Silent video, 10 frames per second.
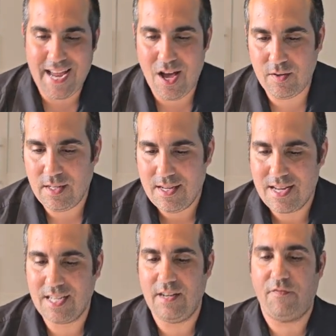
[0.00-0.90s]
down.
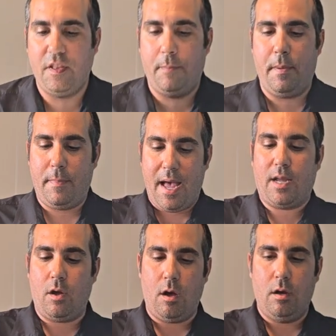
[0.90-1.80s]
I'm going to flip it back
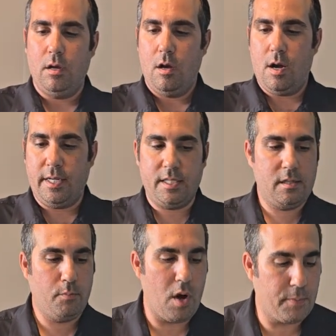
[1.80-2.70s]
on its
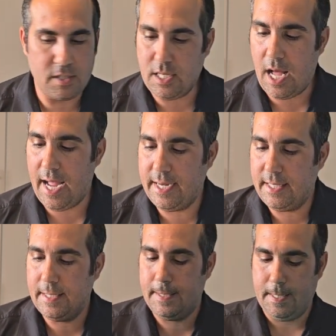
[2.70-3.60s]
proper side
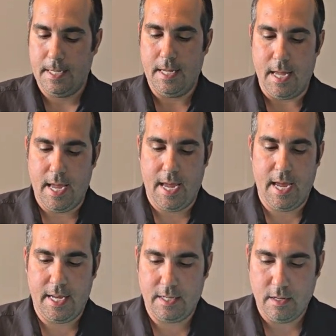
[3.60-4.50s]

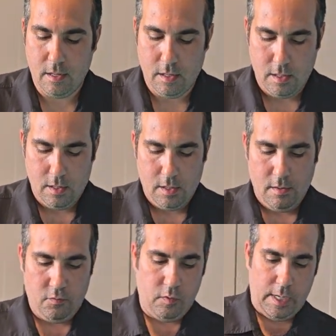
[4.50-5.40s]
and
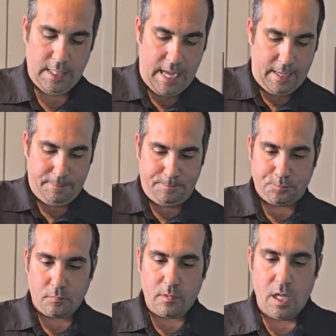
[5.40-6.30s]
voila.
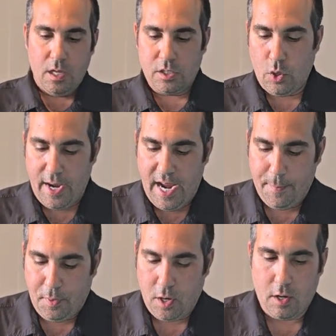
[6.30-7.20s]
So
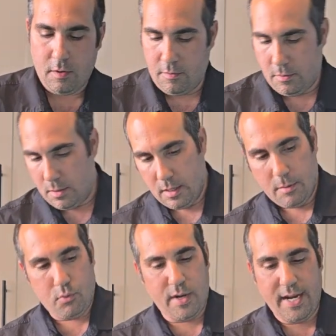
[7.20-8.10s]
Aiper,
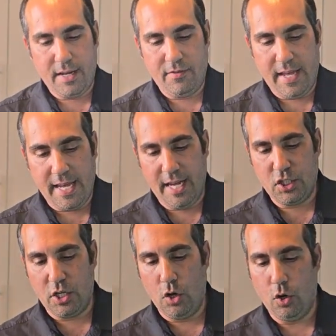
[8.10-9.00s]
bring
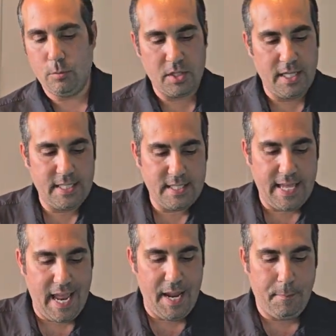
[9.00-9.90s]
vacation home. So this is
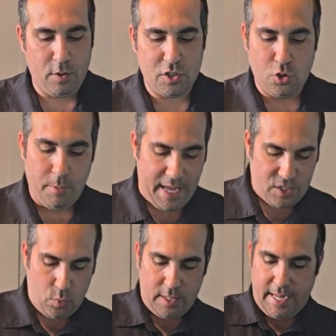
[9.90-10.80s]
the Aiper Scuba
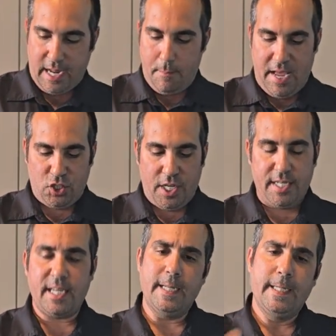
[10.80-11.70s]
S1, like I mentioned.